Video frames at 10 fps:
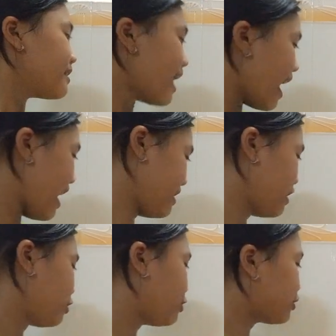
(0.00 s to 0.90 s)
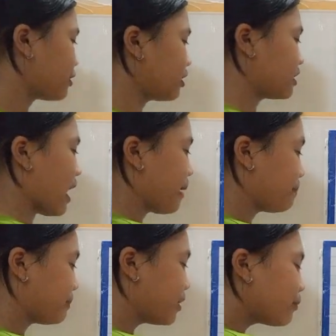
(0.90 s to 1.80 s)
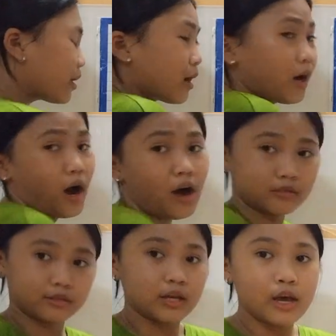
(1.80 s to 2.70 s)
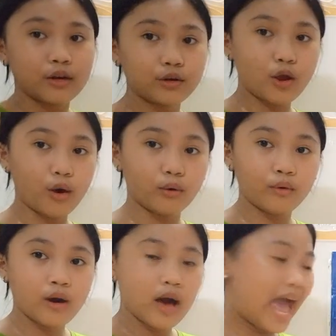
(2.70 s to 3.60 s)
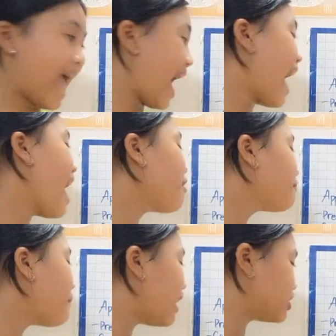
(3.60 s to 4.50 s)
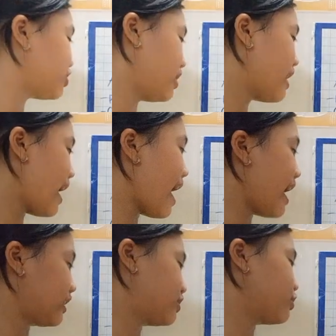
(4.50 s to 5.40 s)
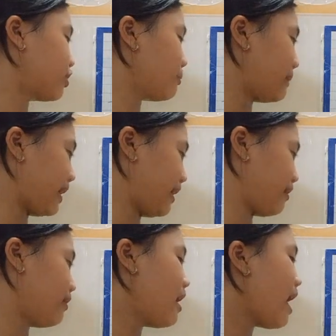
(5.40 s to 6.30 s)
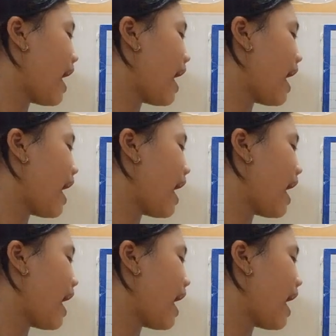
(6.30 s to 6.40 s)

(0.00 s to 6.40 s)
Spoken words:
Then you can't know how much x could be here.